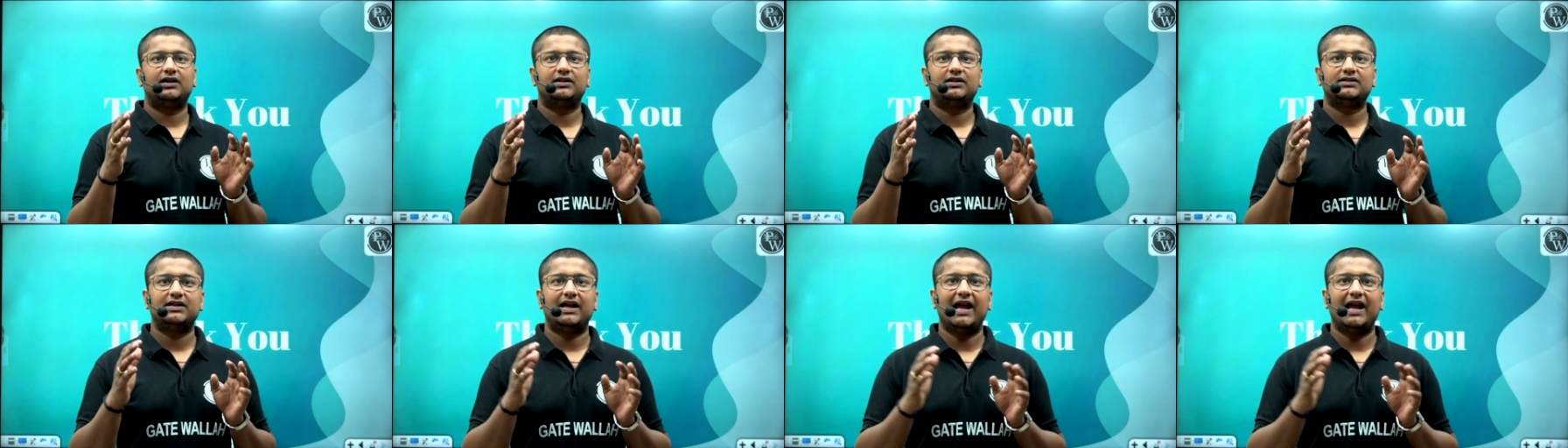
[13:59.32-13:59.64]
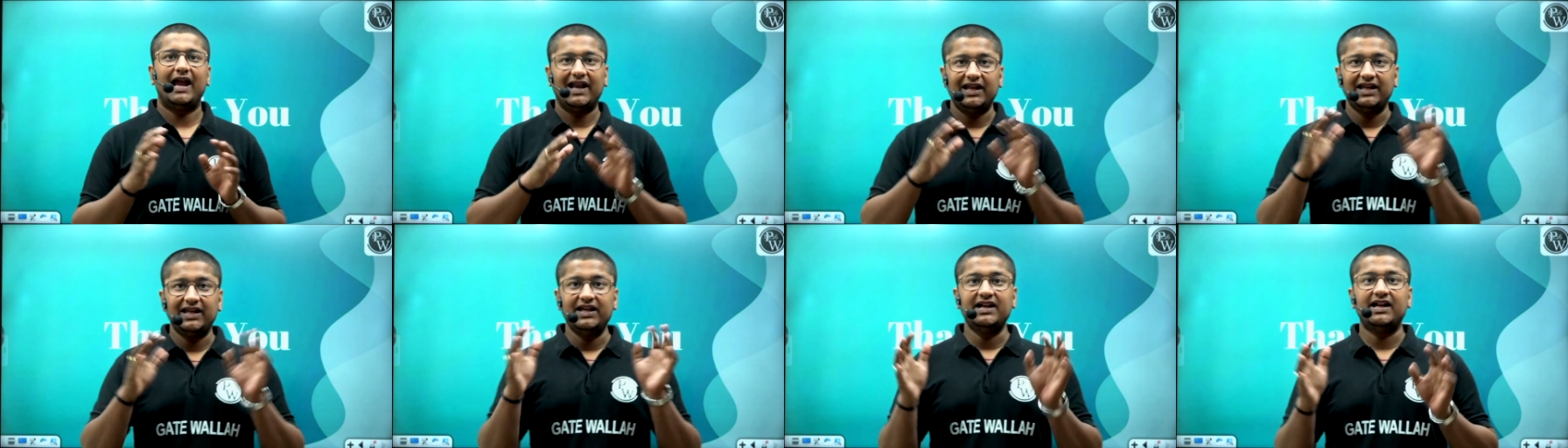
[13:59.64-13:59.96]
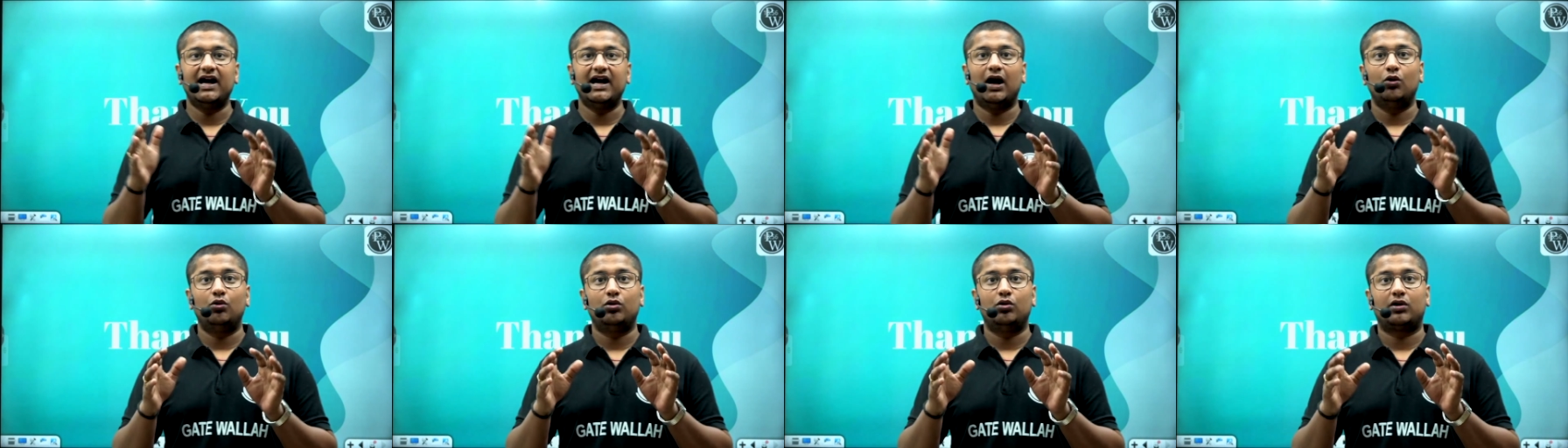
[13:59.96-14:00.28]
any
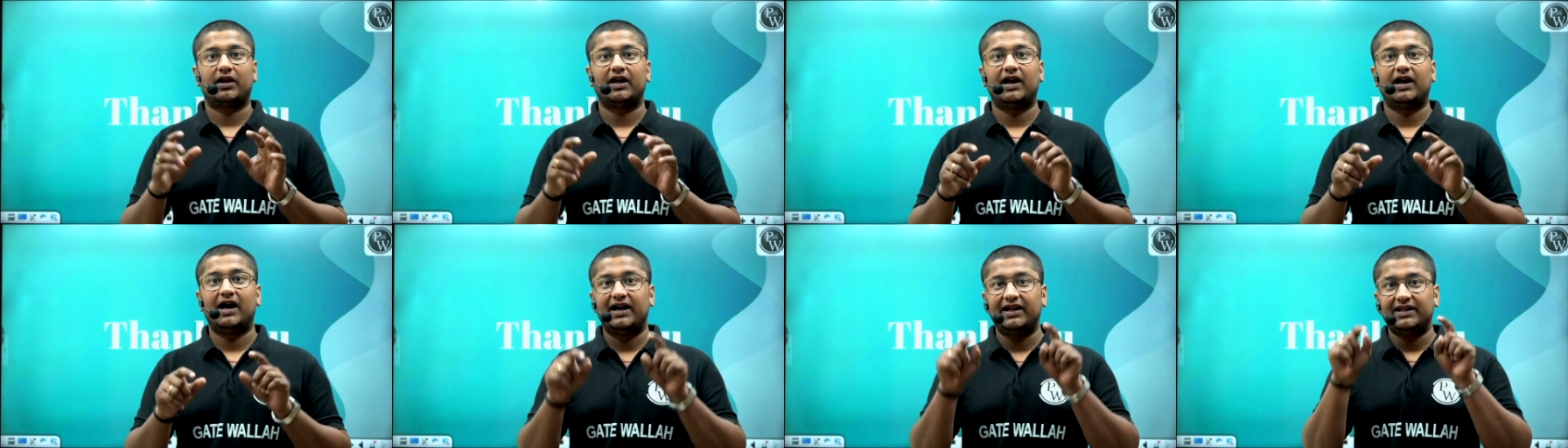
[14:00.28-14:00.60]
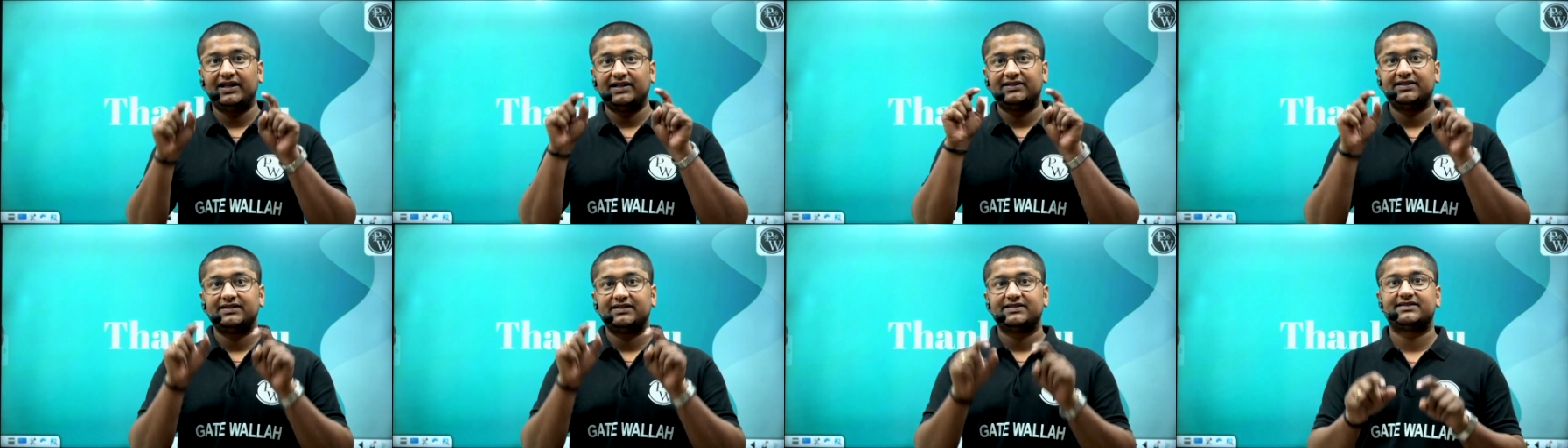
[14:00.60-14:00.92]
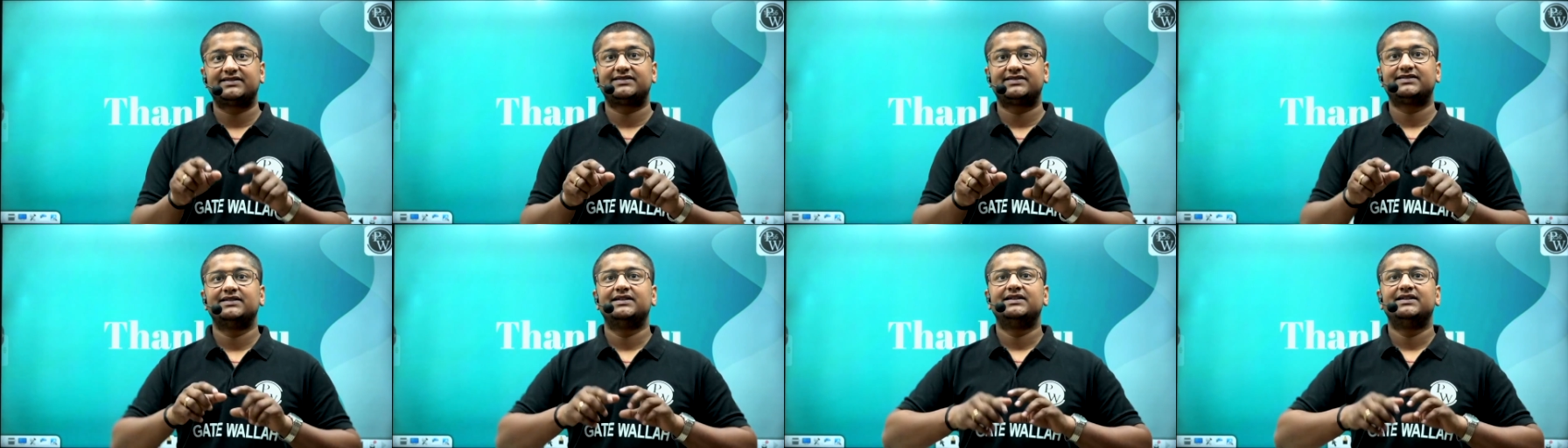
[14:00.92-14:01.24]
doubt regarding this
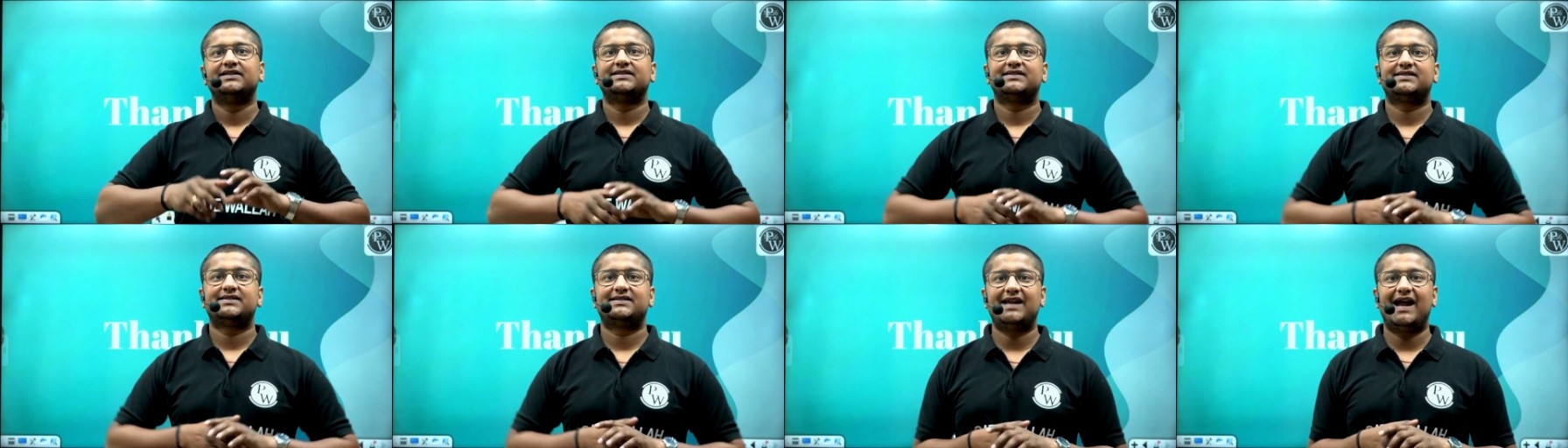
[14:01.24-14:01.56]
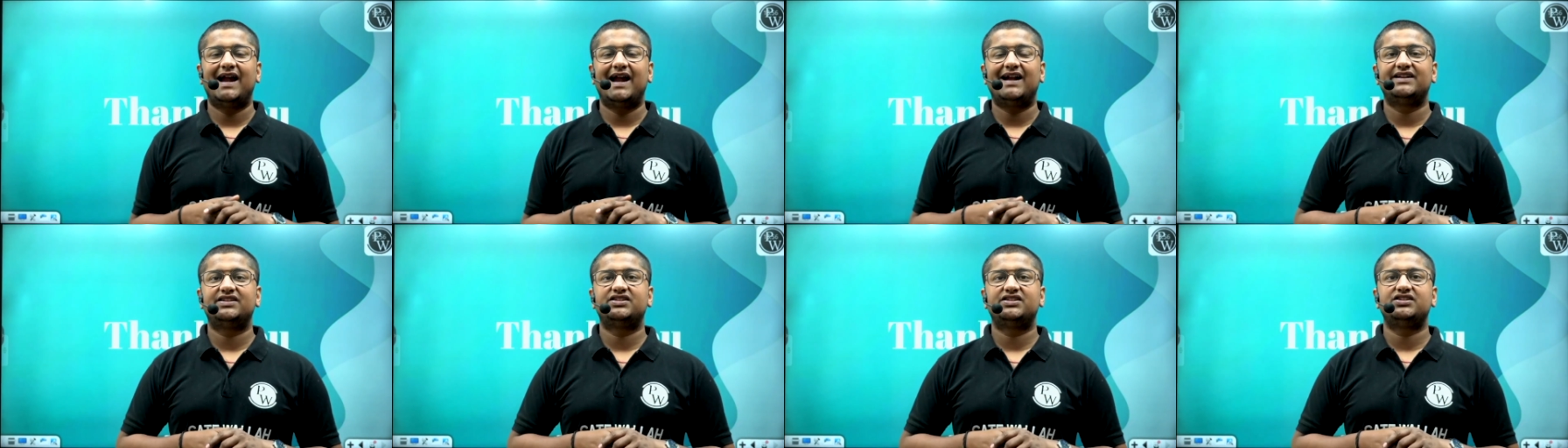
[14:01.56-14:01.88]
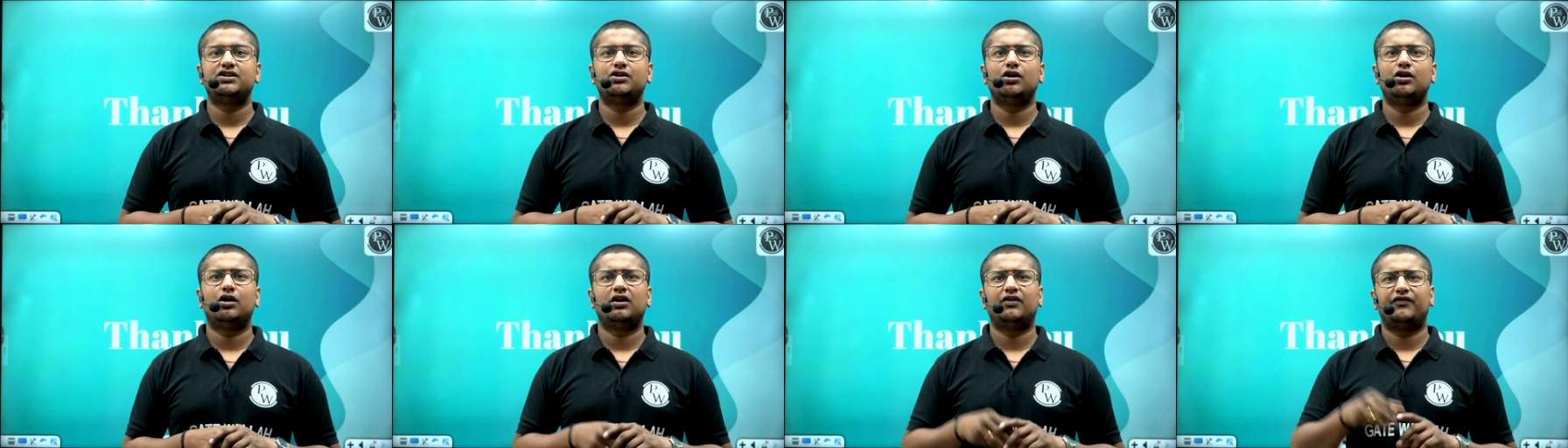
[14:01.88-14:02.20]
strategy
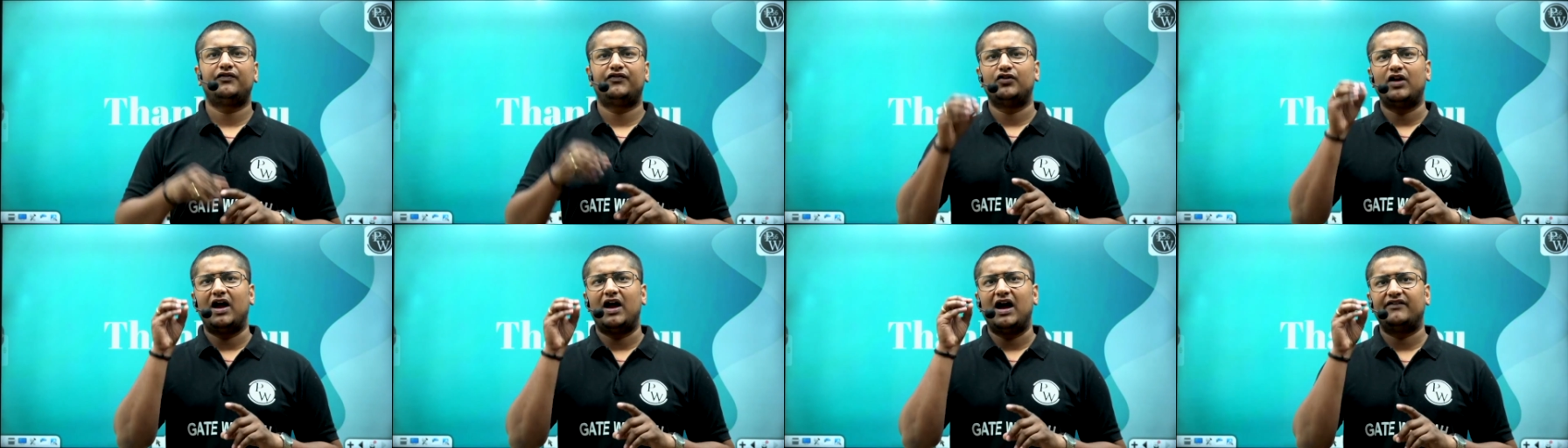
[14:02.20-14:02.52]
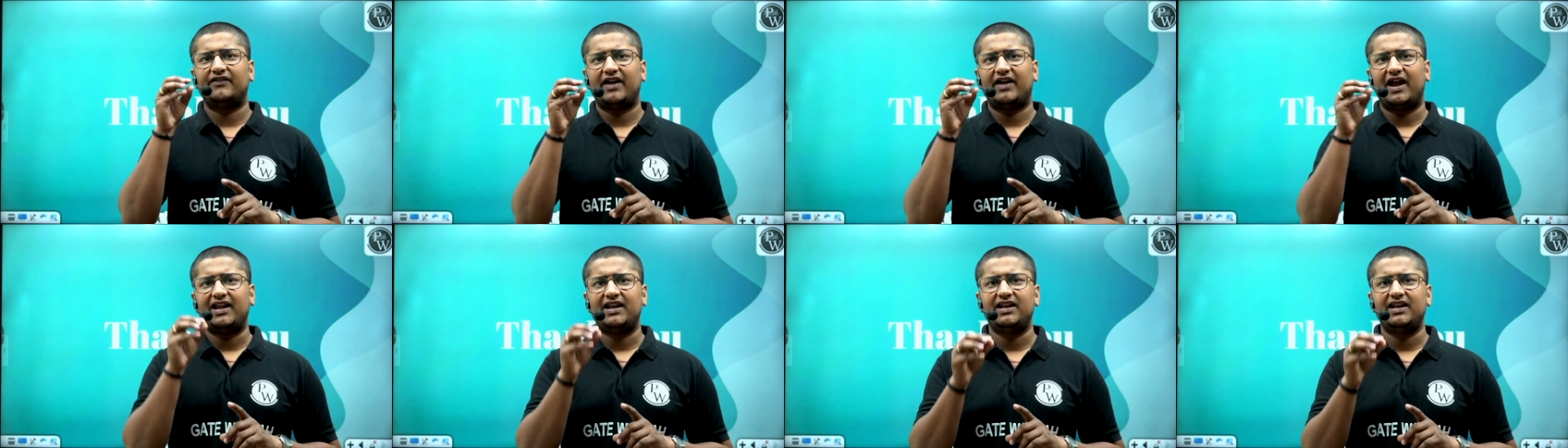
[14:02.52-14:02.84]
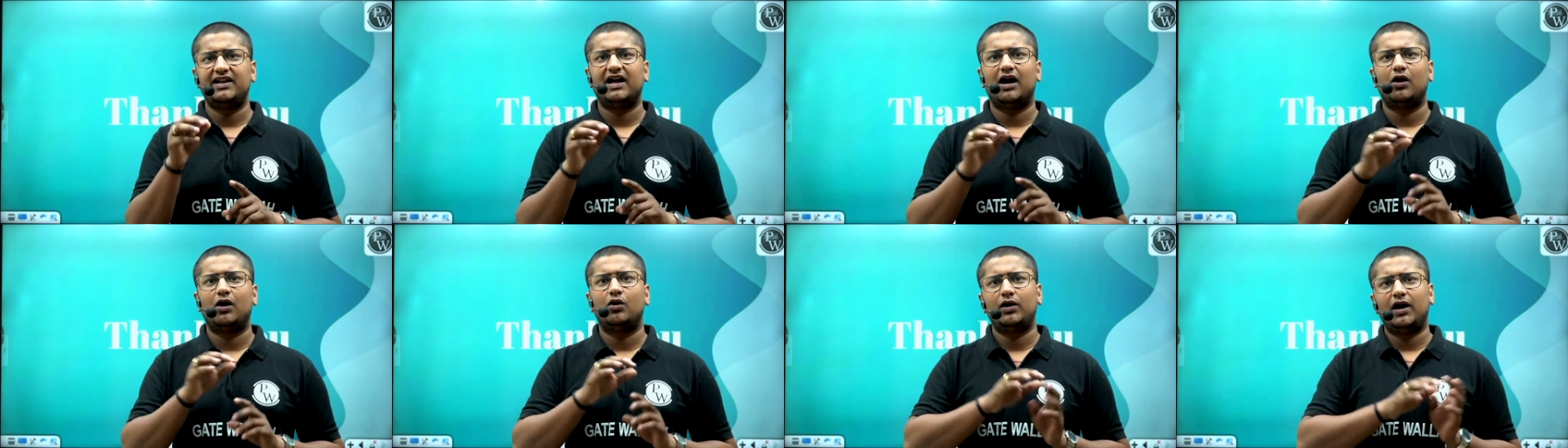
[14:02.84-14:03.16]
or if you have any
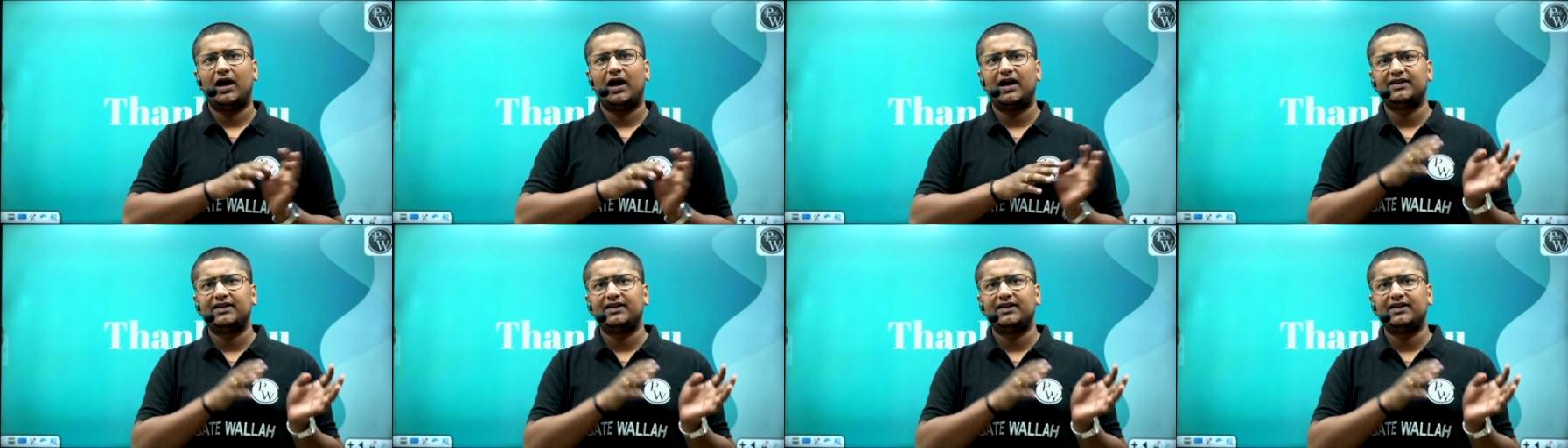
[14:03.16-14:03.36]
doubt other